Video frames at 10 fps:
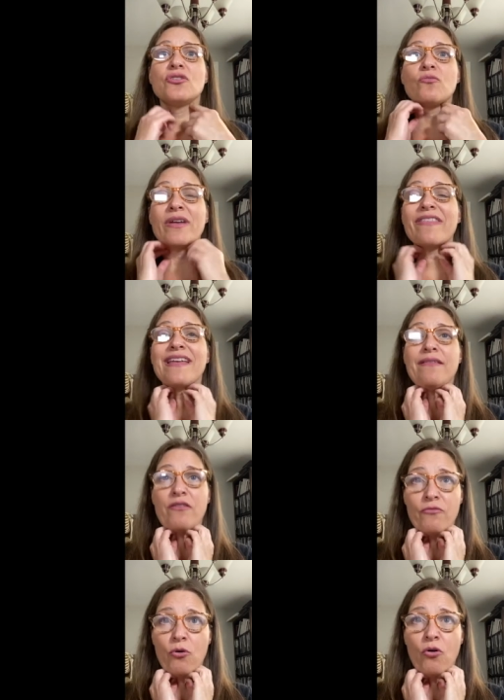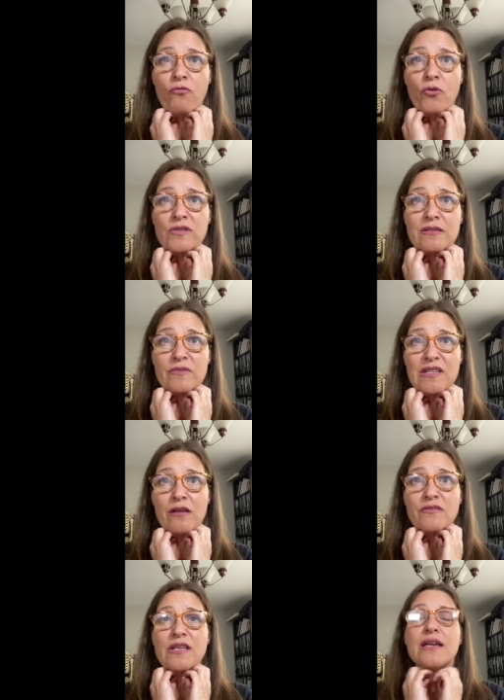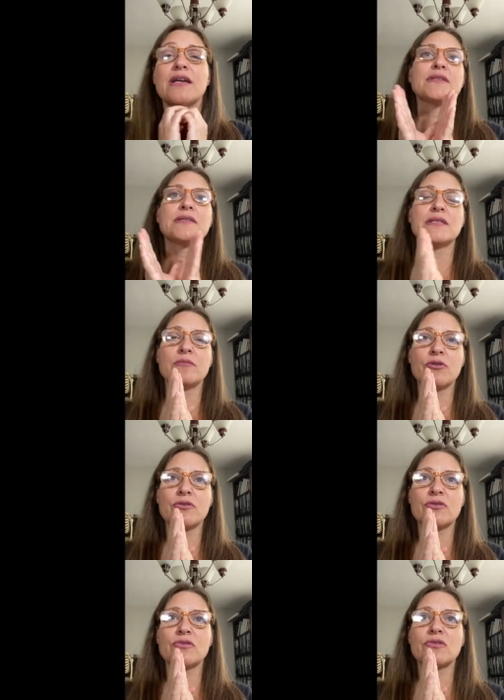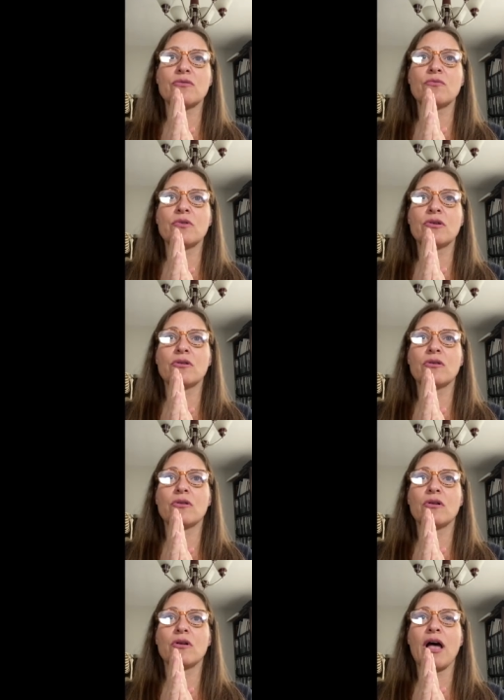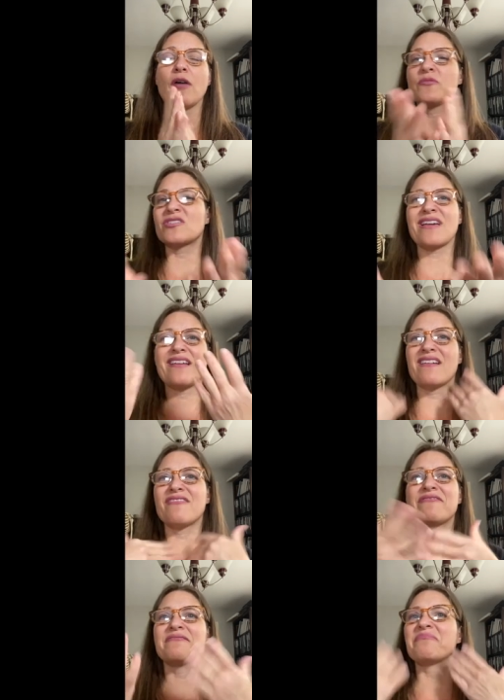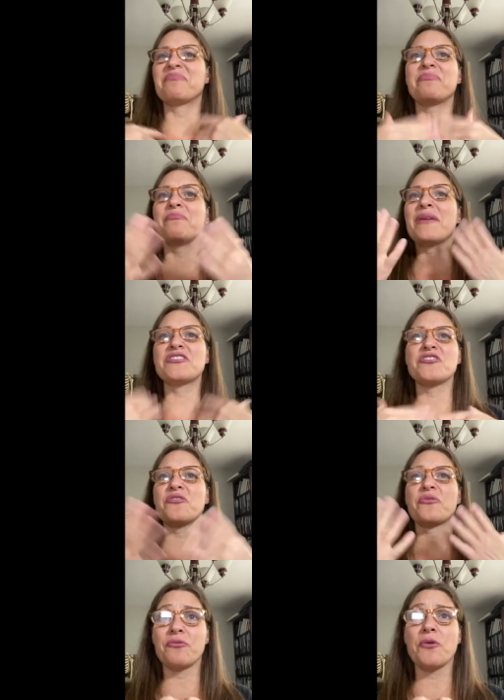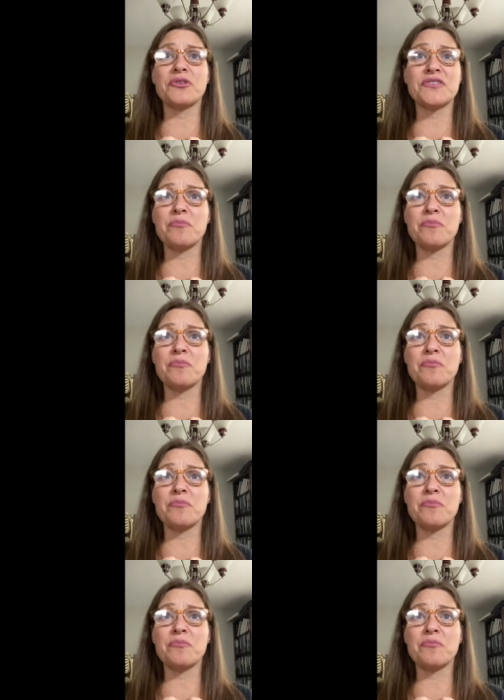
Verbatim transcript: within the vocal folds themselves. Steamers will help just kind of make sure your throat is